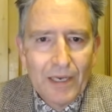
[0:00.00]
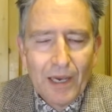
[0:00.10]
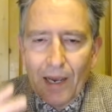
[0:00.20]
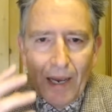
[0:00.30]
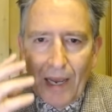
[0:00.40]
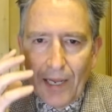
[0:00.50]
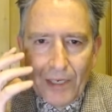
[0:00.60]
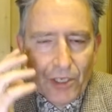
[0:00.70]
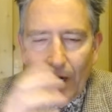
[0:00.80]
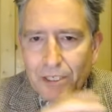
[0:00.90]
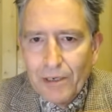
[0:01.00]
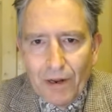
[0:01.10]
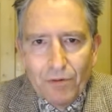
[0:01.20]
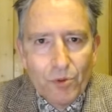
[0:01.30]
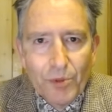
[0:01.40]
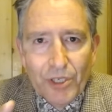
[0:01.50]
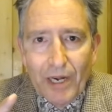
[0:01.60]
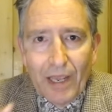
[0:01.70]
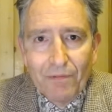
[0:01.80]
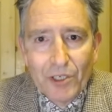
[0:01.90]
and I don't have to produce any
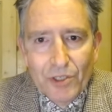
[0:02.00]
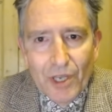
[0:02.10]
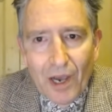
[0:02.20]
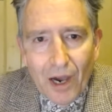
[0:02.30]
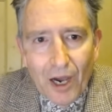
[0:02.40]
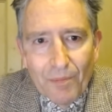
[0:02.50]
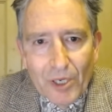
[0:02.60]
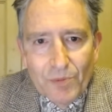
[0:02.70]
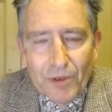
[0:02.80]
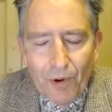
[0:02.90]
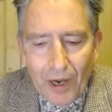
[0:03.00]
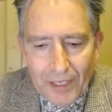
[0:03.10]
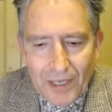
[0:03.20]
evidence, I must be right.